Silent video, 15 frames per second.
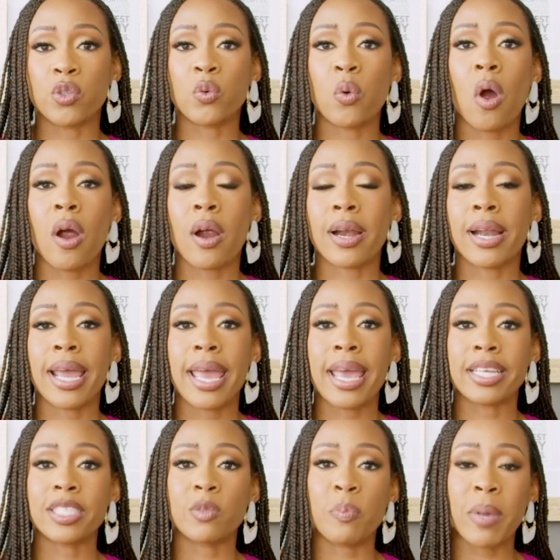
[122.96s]
you are
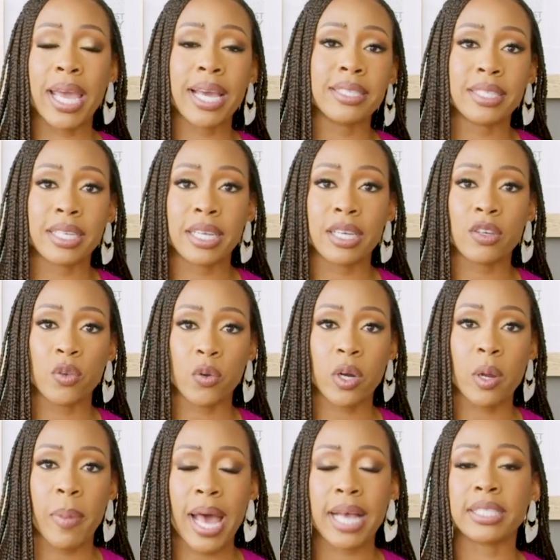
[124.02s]
expanding your
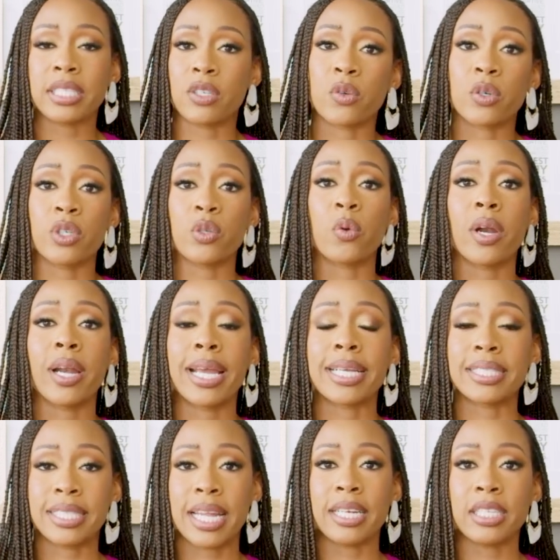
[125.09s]
capacity or you are
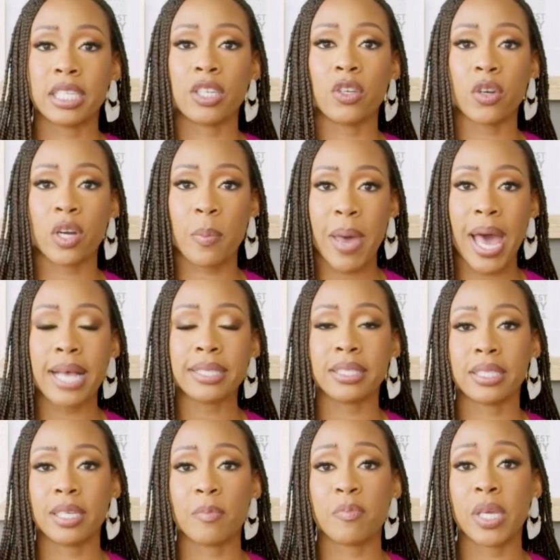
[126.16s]
extending your
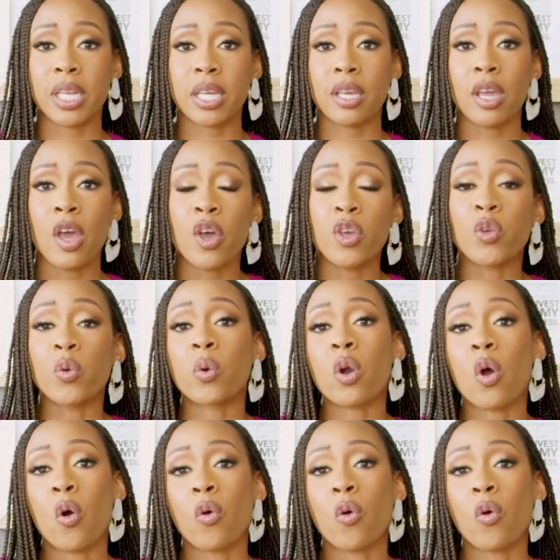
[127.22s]
capacity, meaning you are